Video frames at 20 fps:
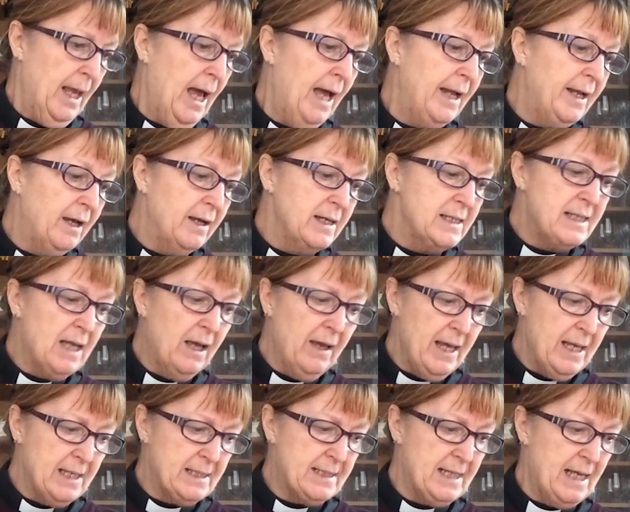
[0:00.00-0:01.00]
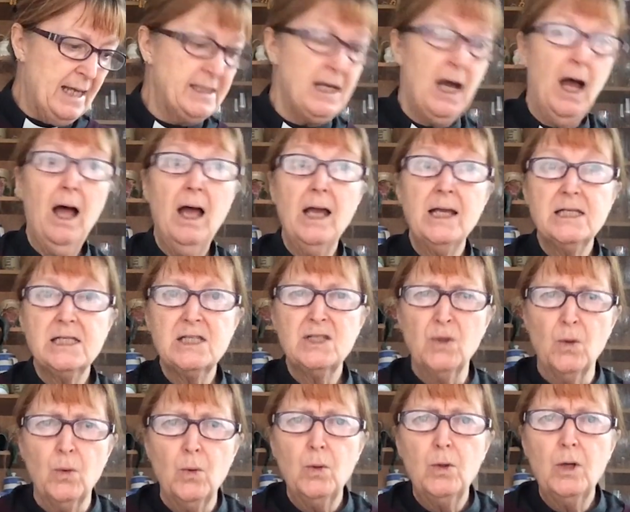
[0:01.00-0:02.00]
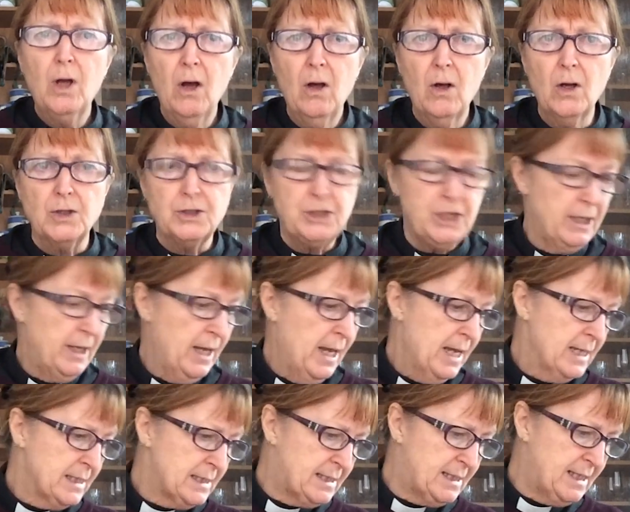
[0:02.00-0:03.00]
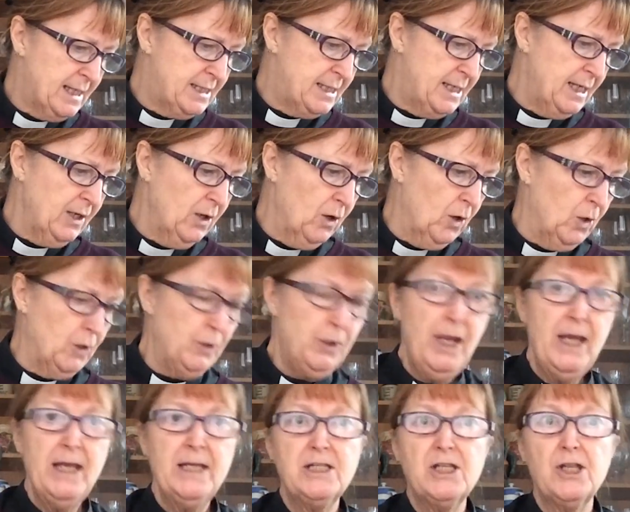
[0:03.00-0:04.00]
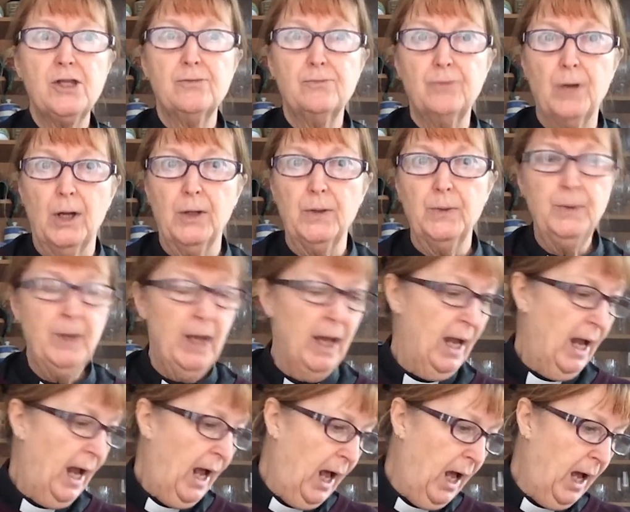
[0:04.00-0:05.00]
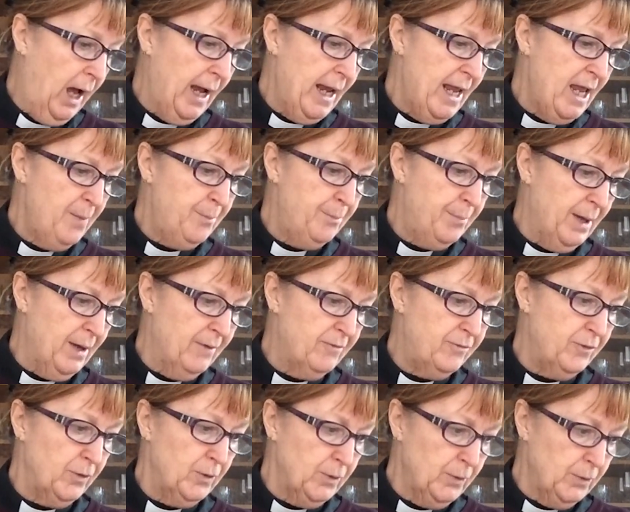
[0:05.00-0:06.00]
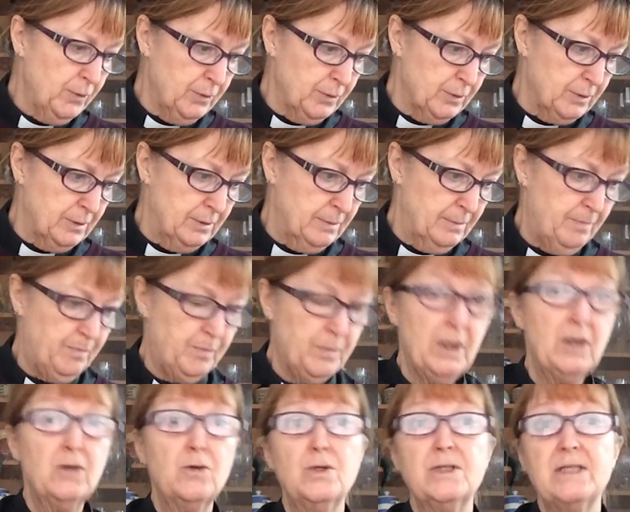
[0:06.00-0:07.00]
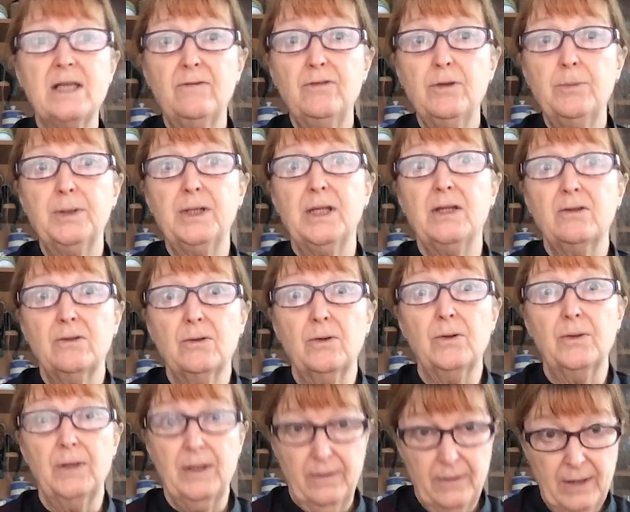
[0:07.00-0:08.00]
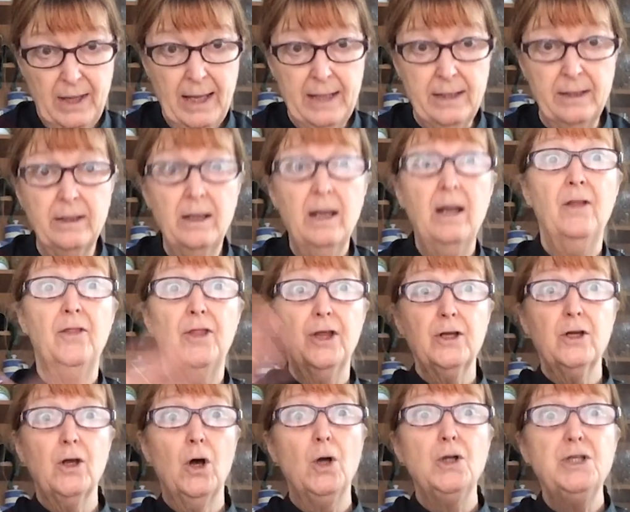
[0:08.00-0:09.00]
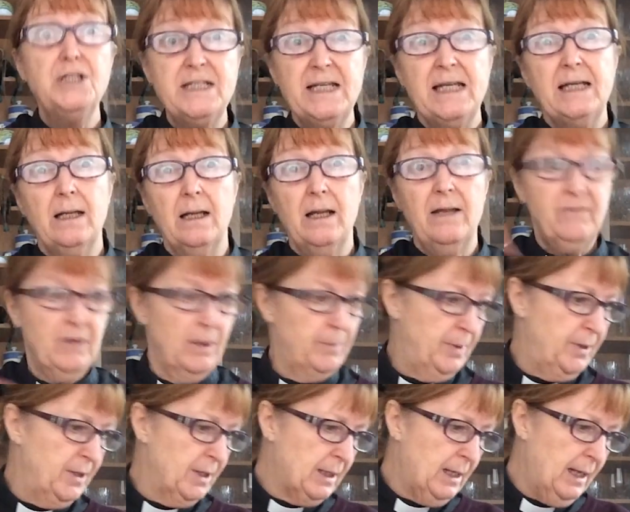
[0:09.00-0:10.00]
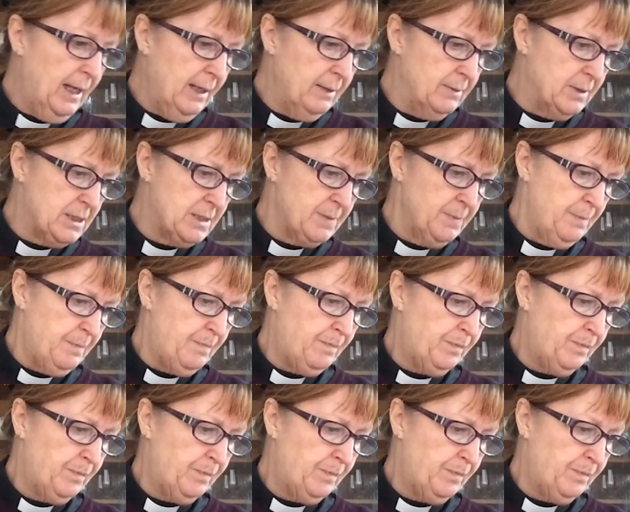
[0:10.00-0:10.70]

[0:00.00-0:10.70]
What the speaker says: And Isaiah said, I saw God sitting on his throne high above all. And of course, everybody thought then that God did live up in the clouds.